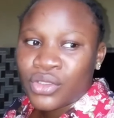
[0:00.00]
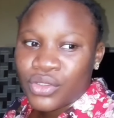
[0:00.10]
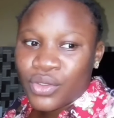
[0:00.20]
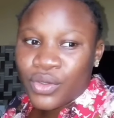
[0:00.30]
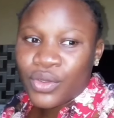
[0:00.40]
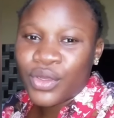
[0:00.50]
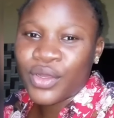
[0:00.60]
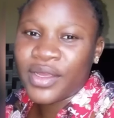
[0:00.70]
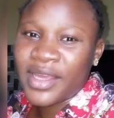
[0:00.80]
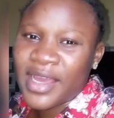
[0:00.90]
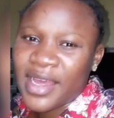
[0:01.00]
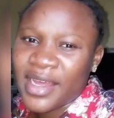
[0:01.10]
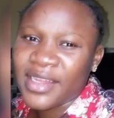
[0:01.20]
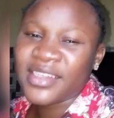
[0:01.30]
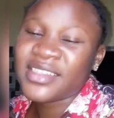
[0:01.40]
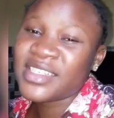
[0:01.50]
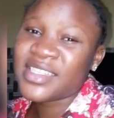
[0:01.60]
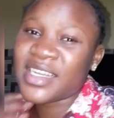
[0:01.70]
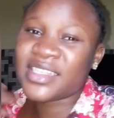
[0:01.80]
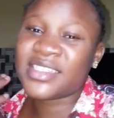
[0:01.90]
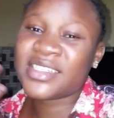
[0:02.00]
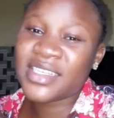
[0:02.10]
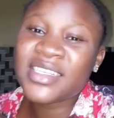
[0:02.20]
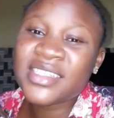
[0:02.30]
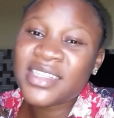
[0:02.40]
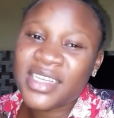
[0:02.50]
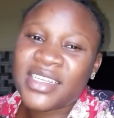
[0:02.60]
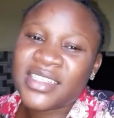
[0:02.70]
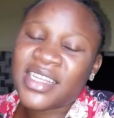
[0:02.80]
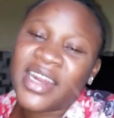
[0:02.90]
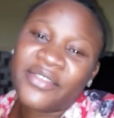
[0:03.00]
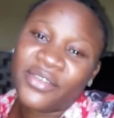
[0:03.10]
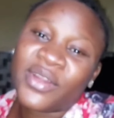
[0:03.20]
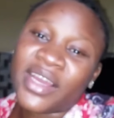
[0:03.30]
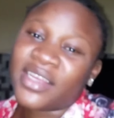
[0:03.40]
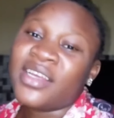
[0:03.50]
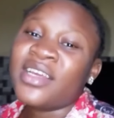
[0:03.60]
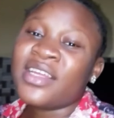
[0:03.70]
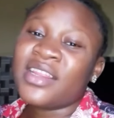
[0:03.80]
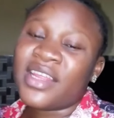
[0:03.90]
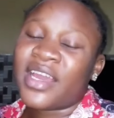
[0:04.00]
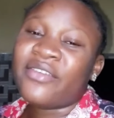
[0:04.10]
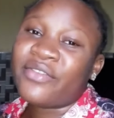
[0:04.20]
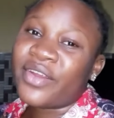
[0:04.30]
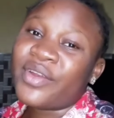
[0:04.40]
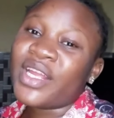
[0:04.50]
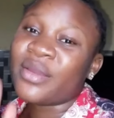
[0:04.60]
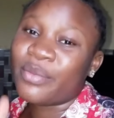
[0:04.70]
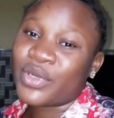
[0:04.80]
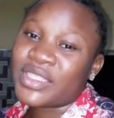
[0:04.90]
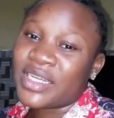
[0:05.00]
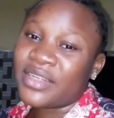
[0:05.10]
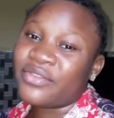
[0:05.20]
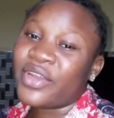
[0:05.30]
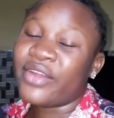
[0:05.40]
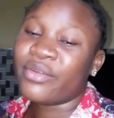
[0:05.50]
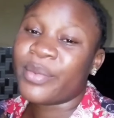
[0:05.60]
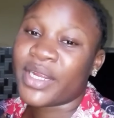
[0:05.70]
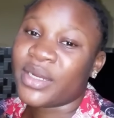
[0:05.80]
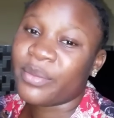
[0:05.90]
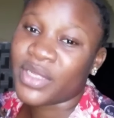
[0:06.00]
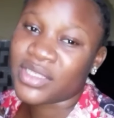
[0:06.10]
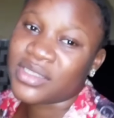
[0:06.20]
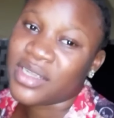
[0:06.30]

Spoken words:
So yeah, these are the 6 things that I feel like they are very important for every pregnant person to